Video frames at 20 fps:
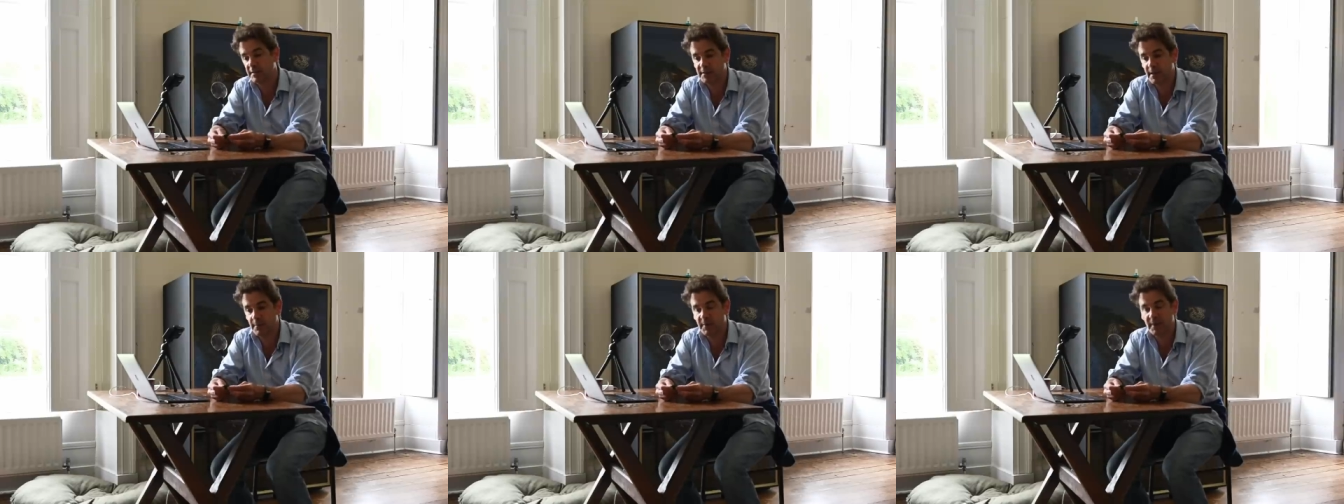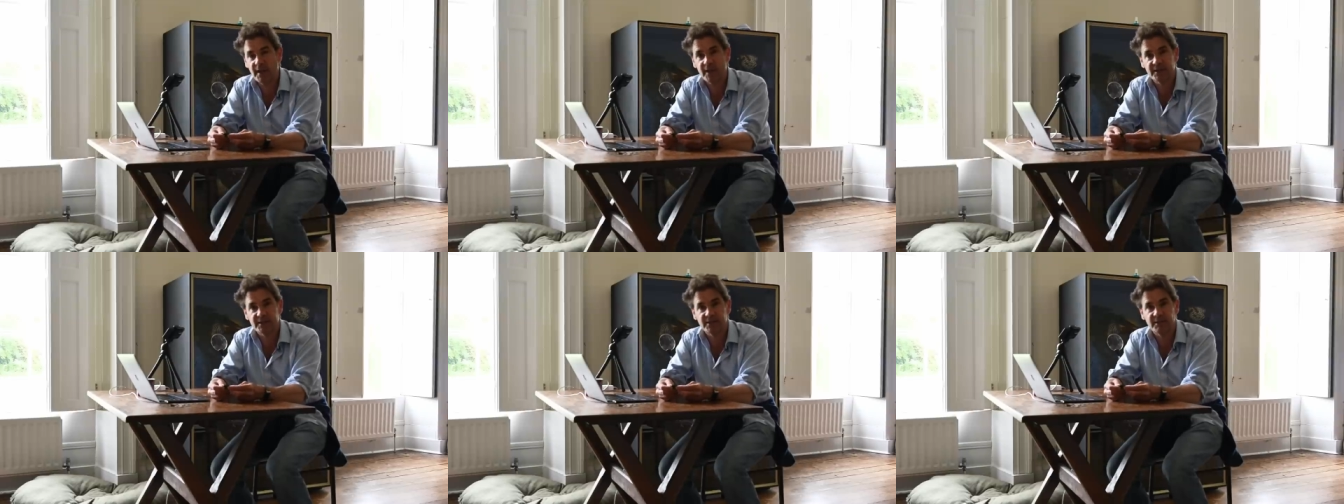I
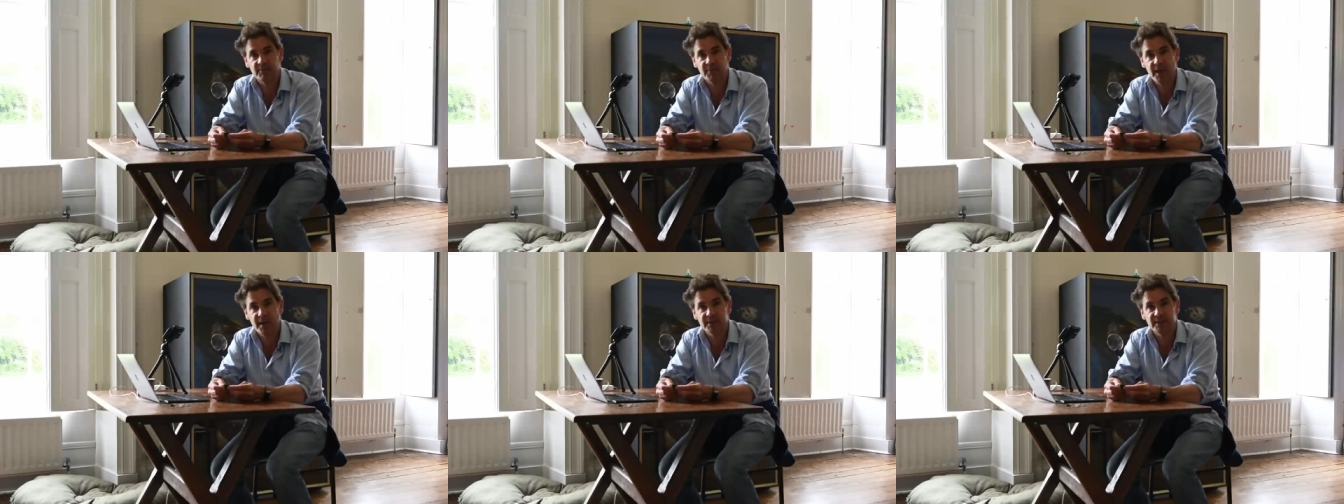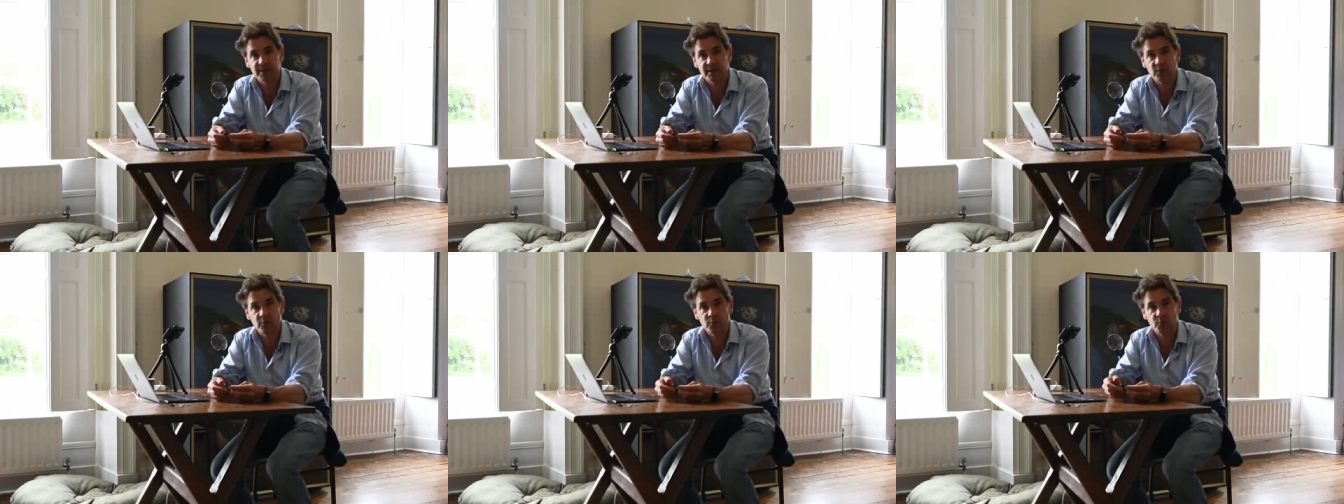mean, it's
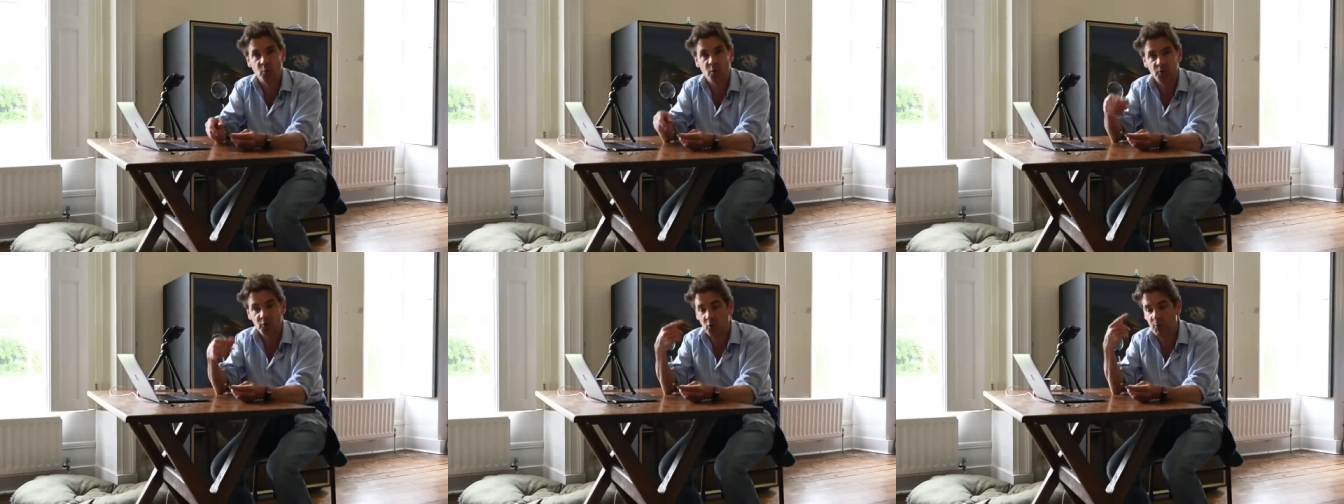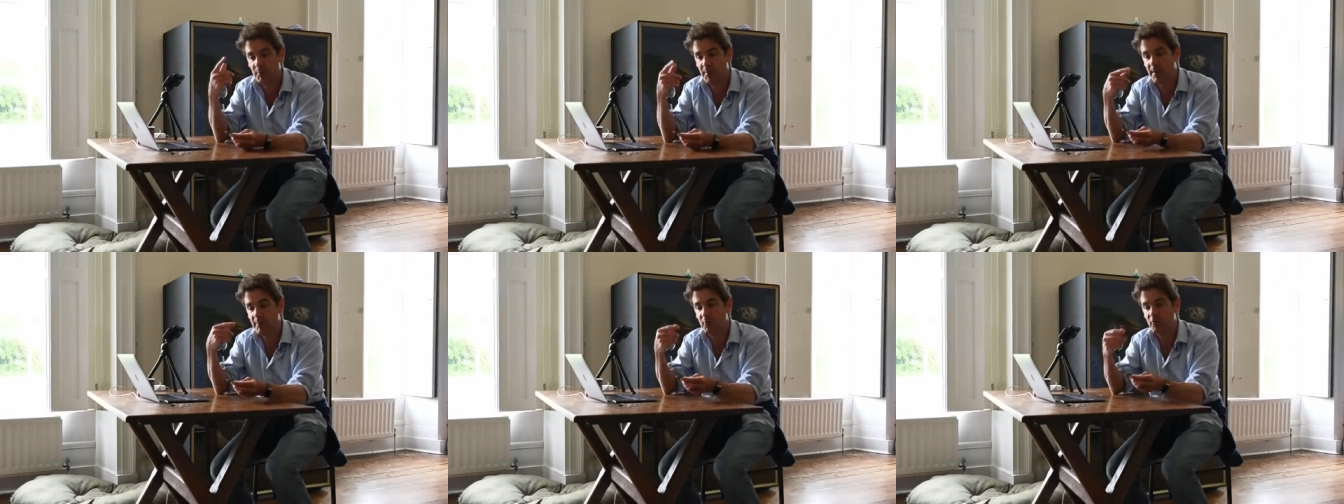amazing what your
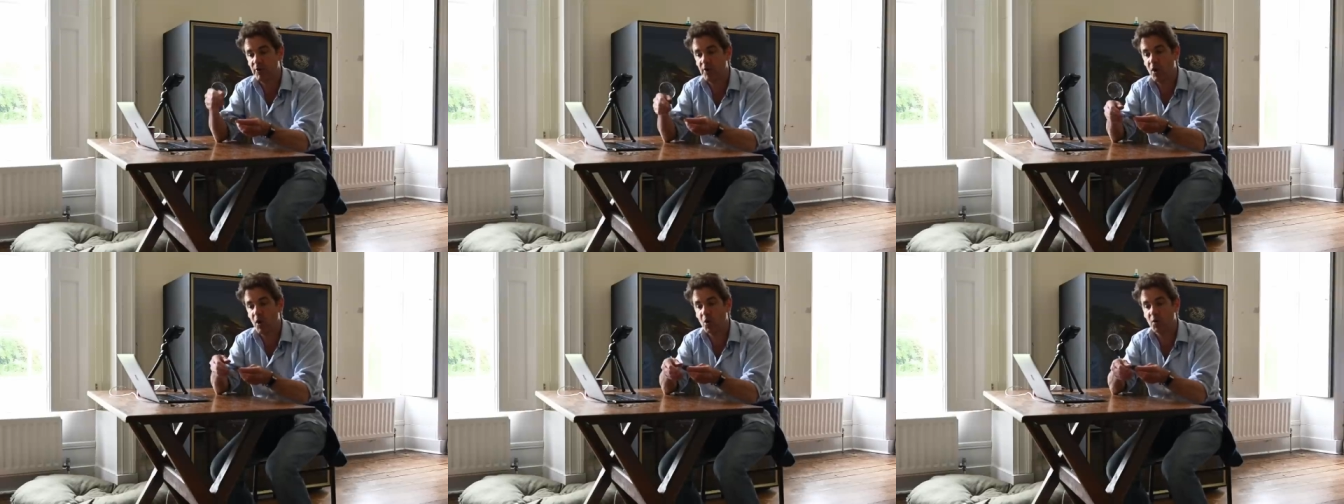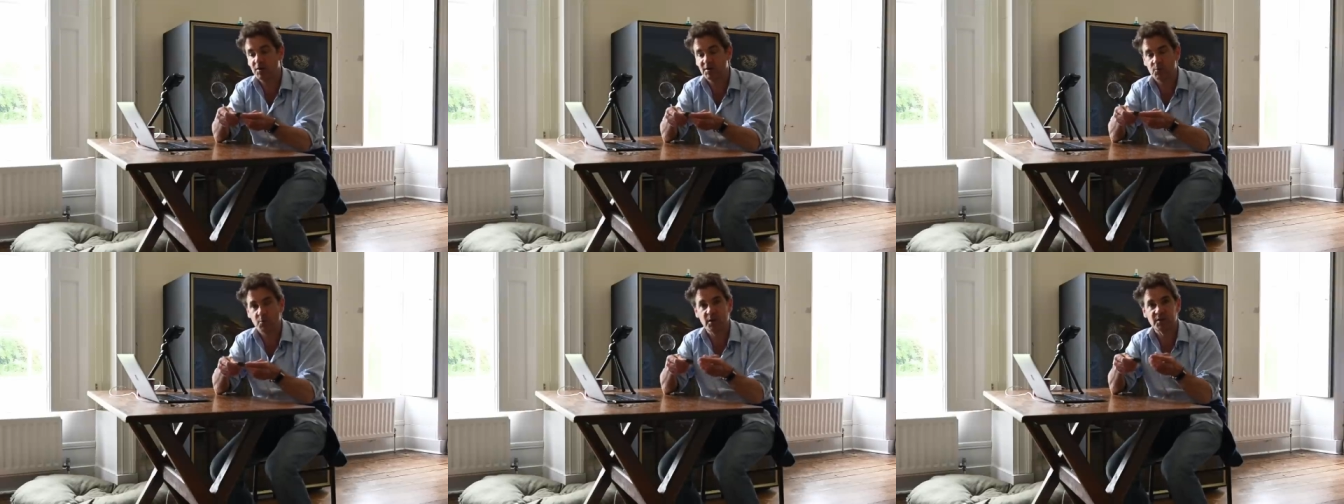memory
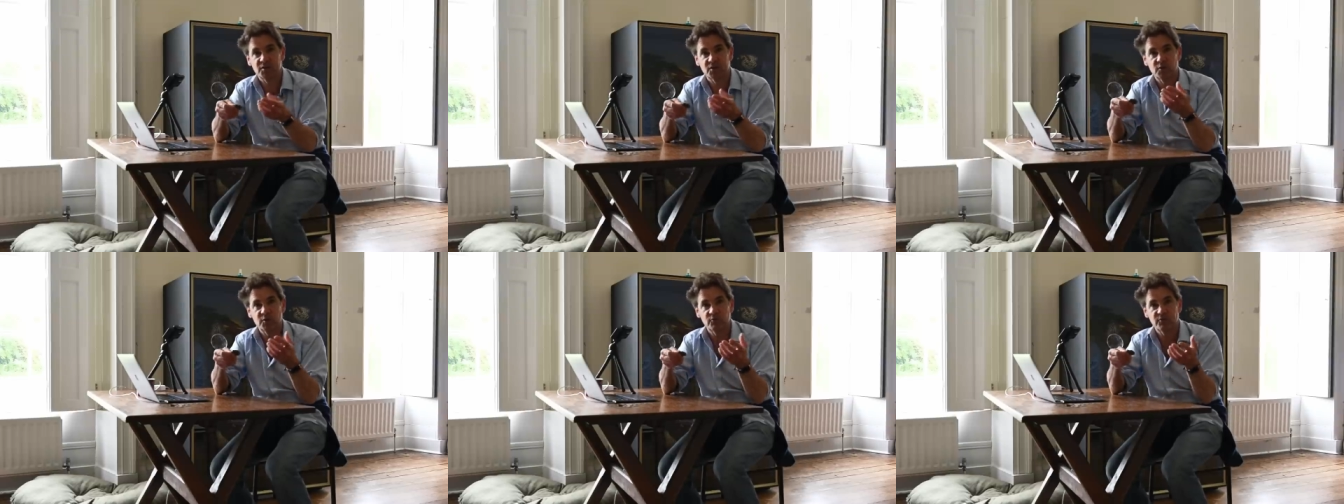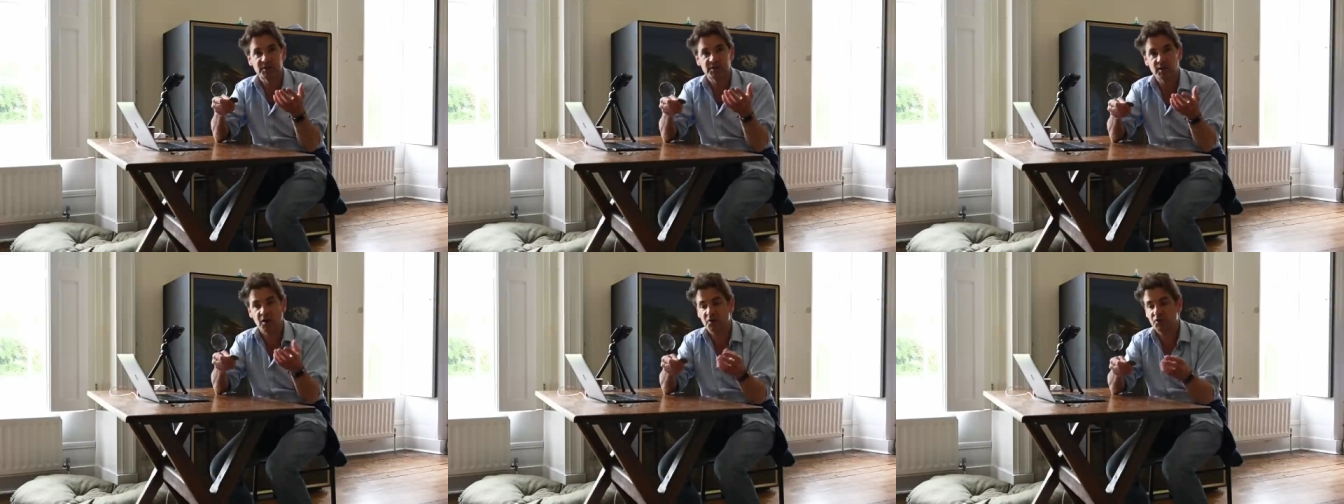holds once you
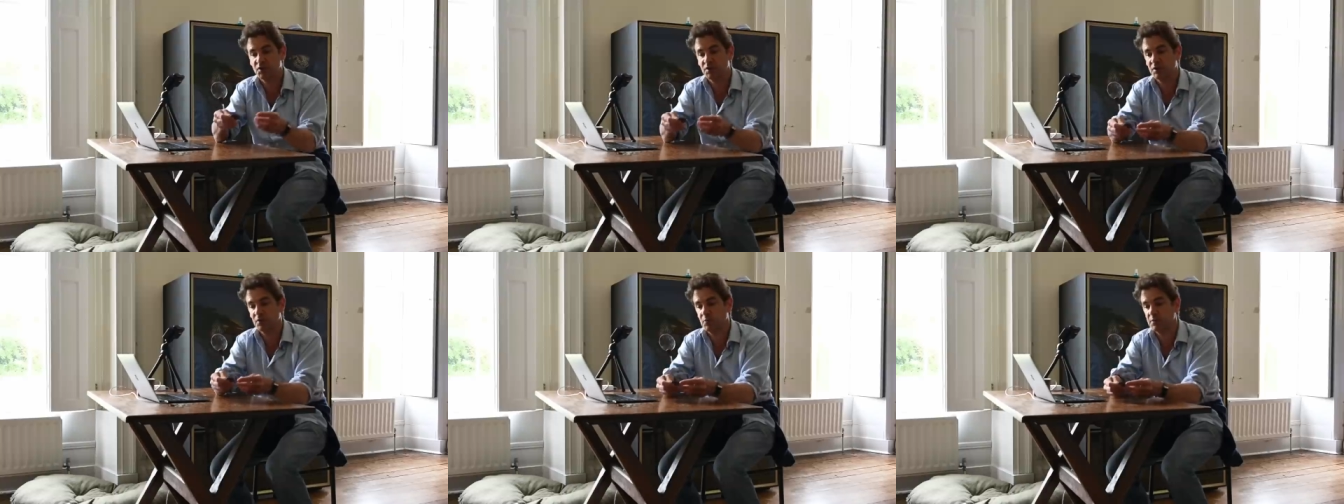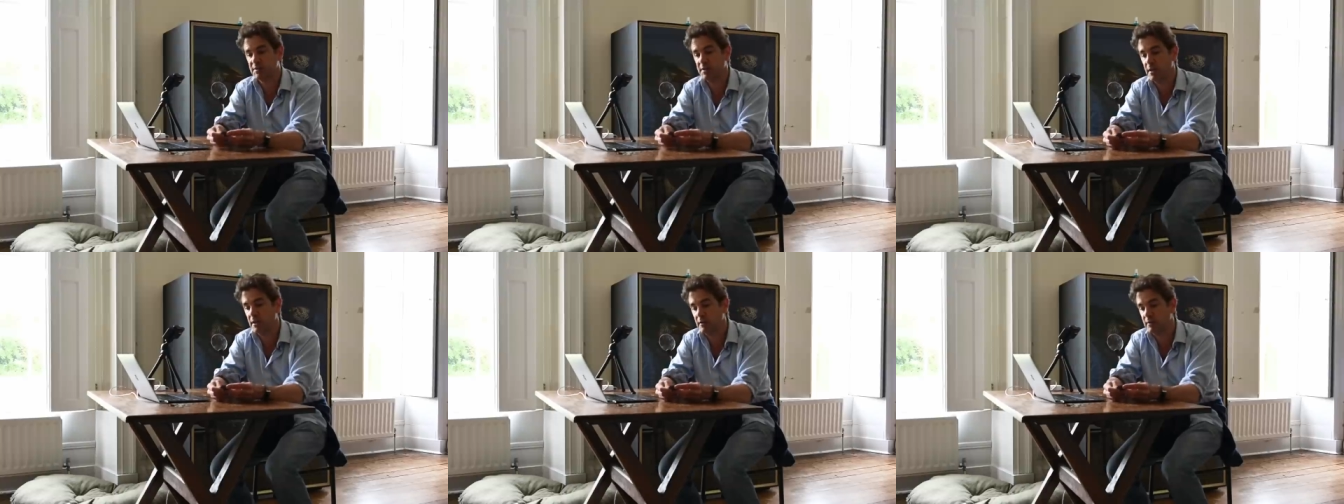research it
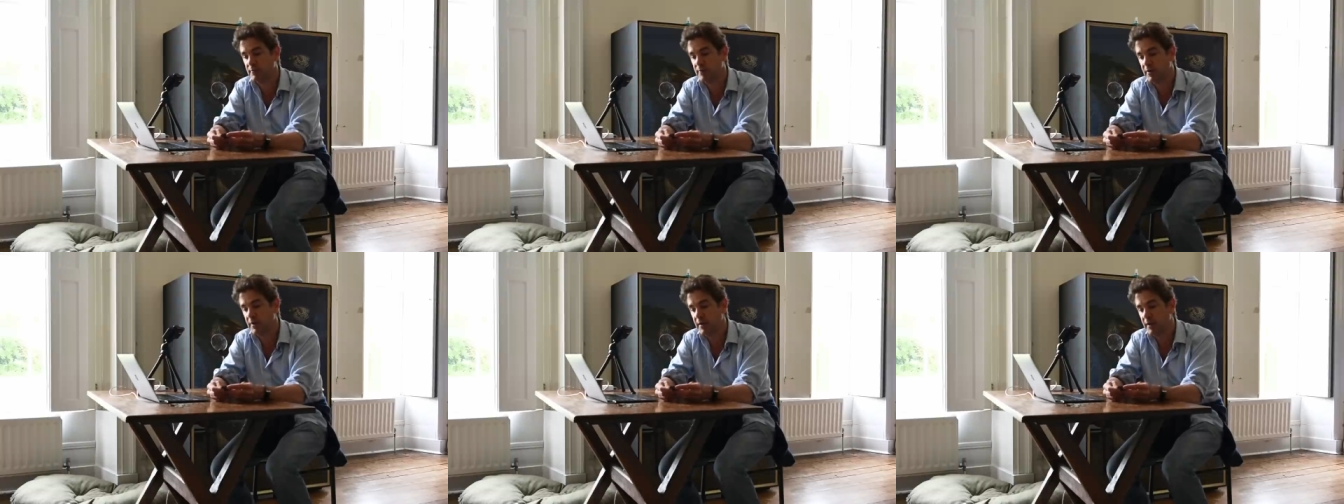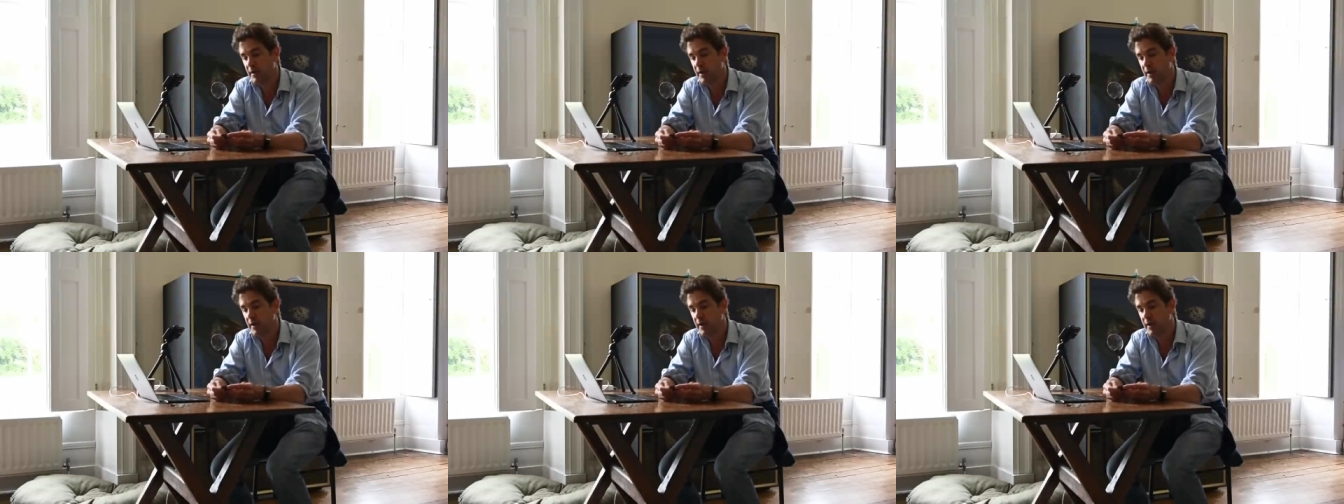yourself.